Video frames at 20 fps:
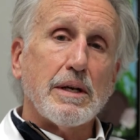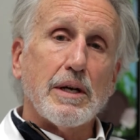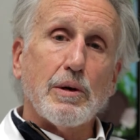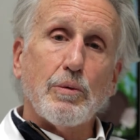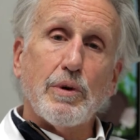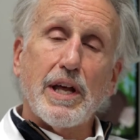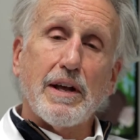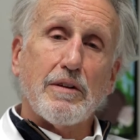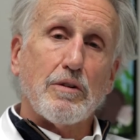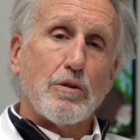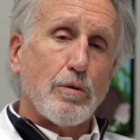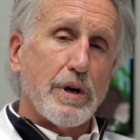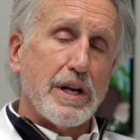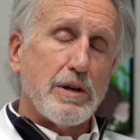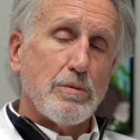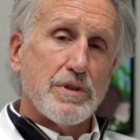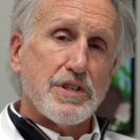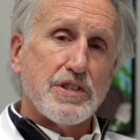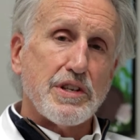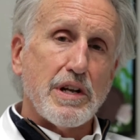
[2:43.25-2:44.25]
and we had
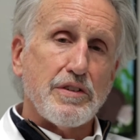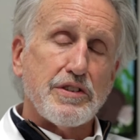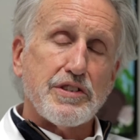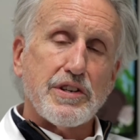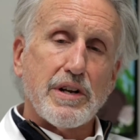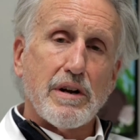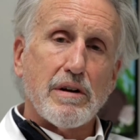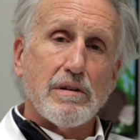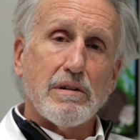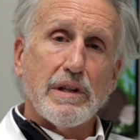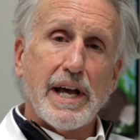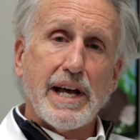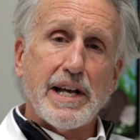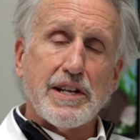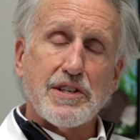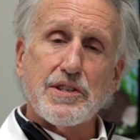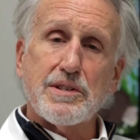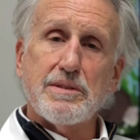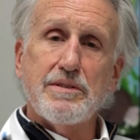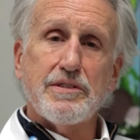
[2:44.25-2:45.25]
great results in our
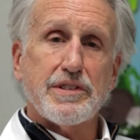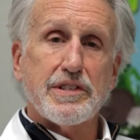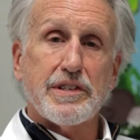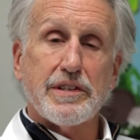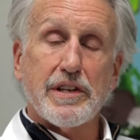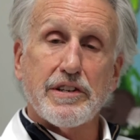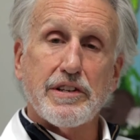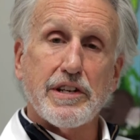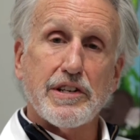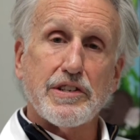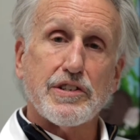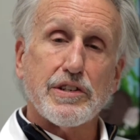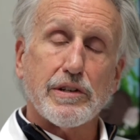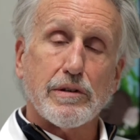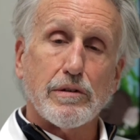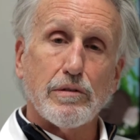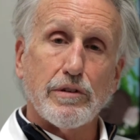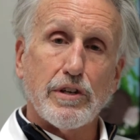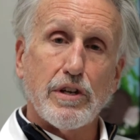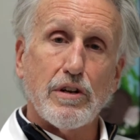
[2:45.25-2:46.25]
last
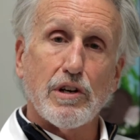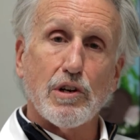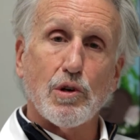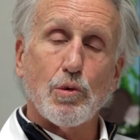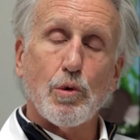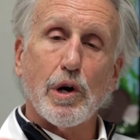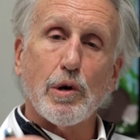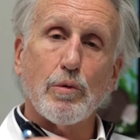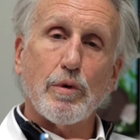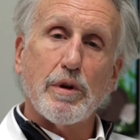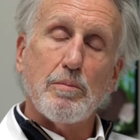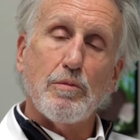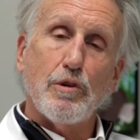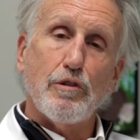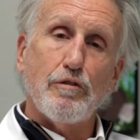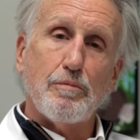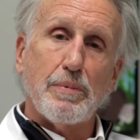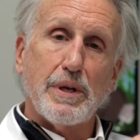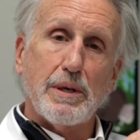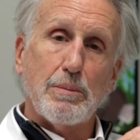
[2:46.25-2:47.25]
statistical year where we
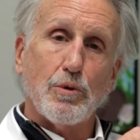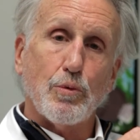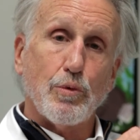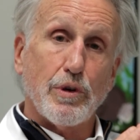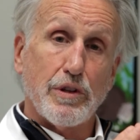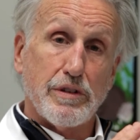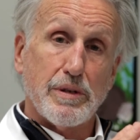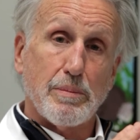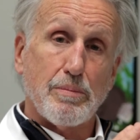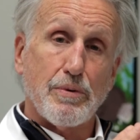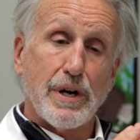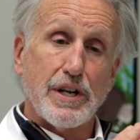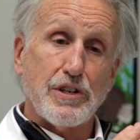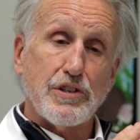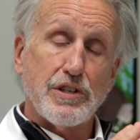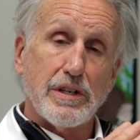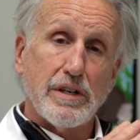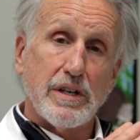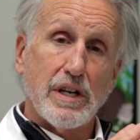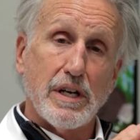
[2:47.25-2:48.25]
moved people with
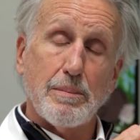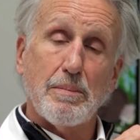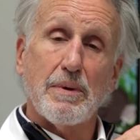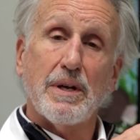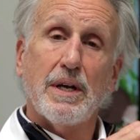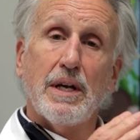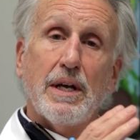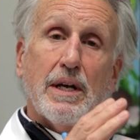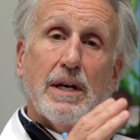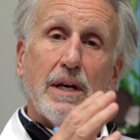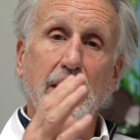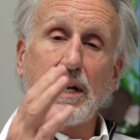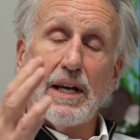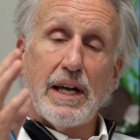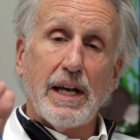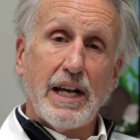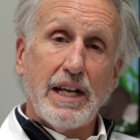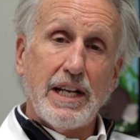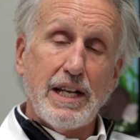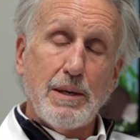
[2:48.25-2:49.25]
depression up
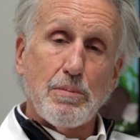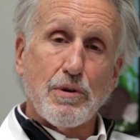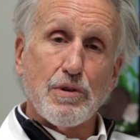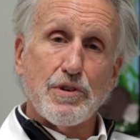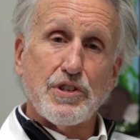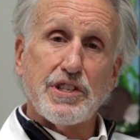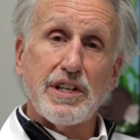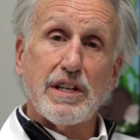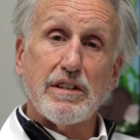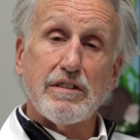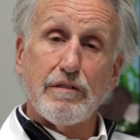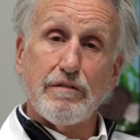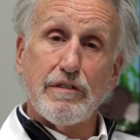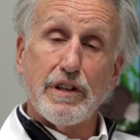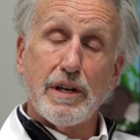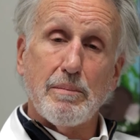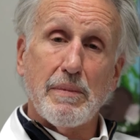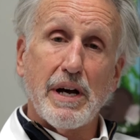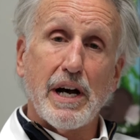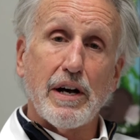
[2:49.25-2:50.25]
80% of
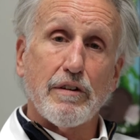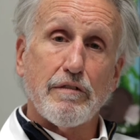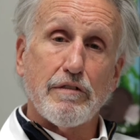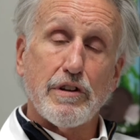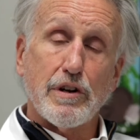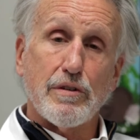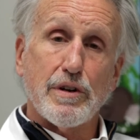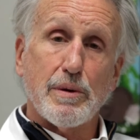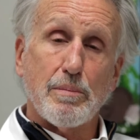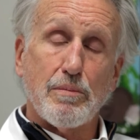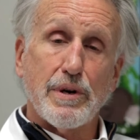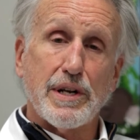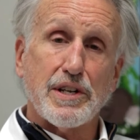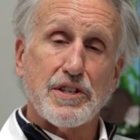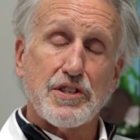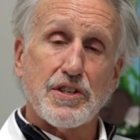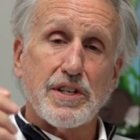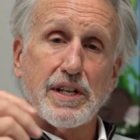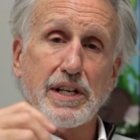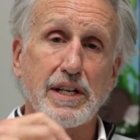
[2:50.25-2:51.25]
them out of their
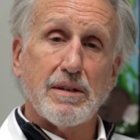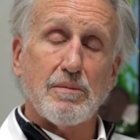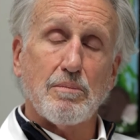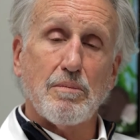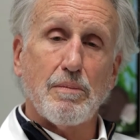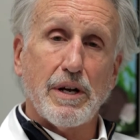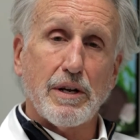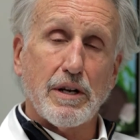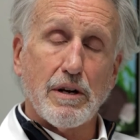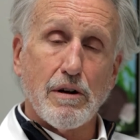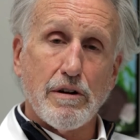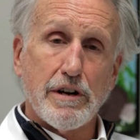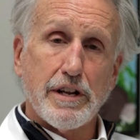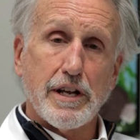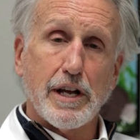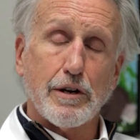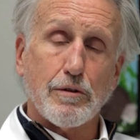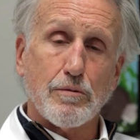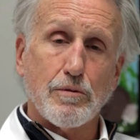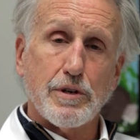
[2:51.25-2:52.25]
depressed state by
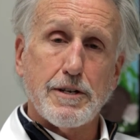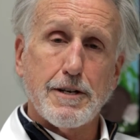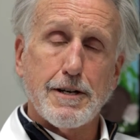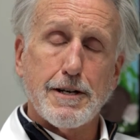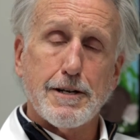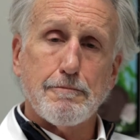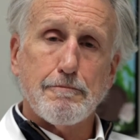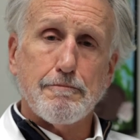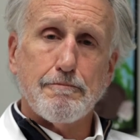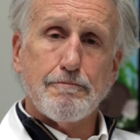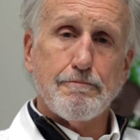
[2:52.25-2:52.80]
cardiac rehab.